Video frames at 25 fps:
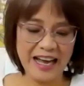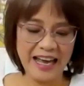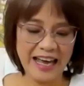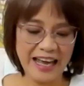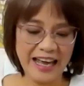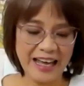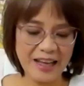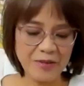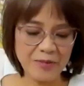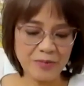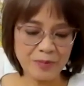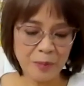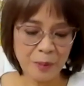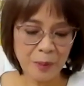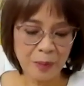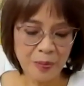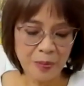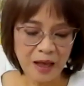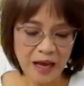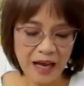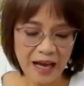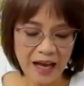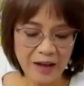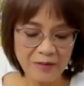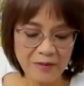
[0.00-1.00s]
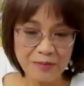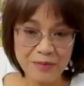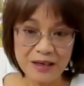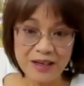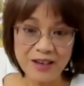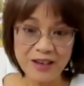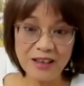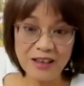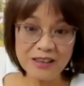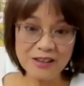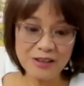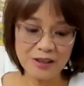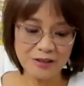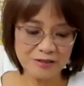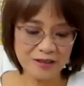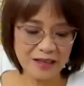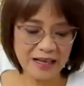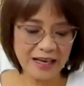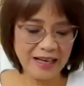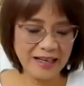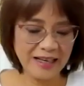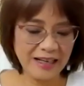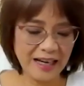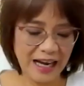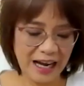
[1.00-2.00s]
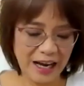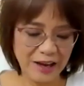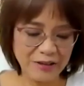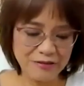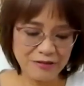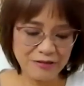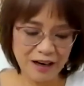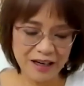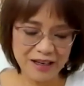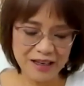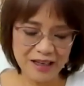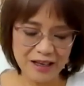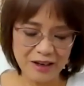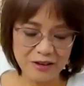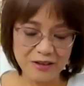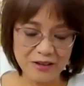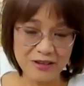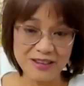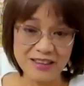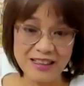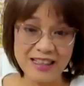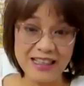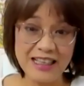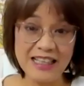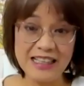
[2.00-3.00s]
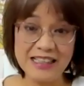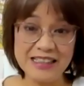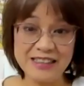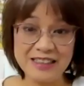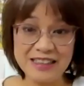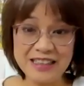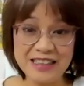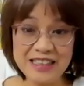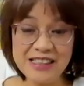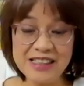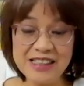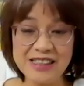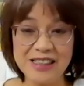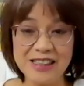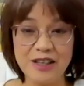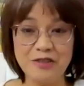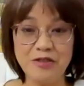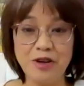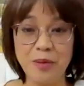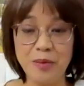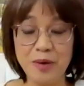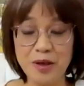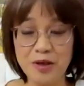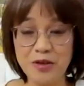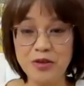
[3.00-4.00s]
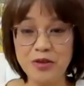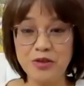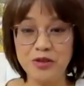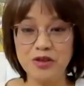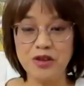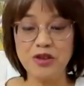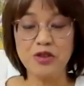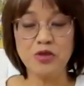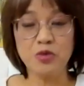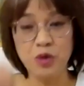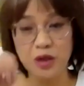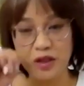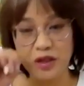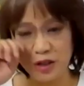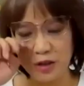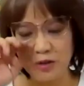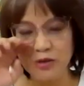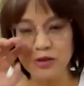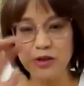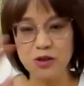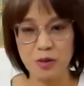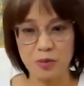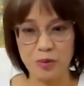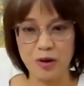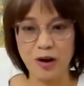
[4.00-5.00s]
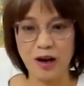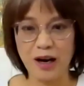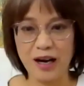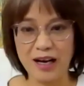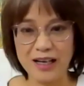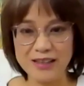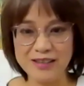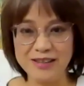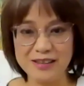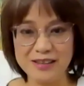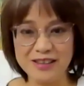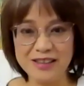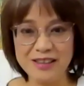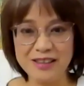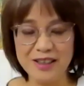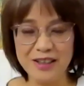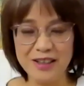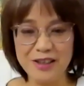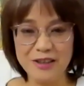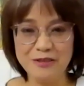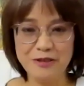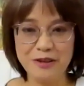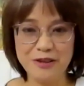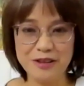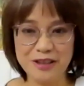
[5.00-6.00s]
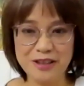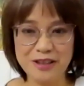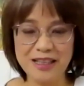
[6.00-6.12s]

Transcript: And and because of that, I find out it's easier for me to just reduce the price for the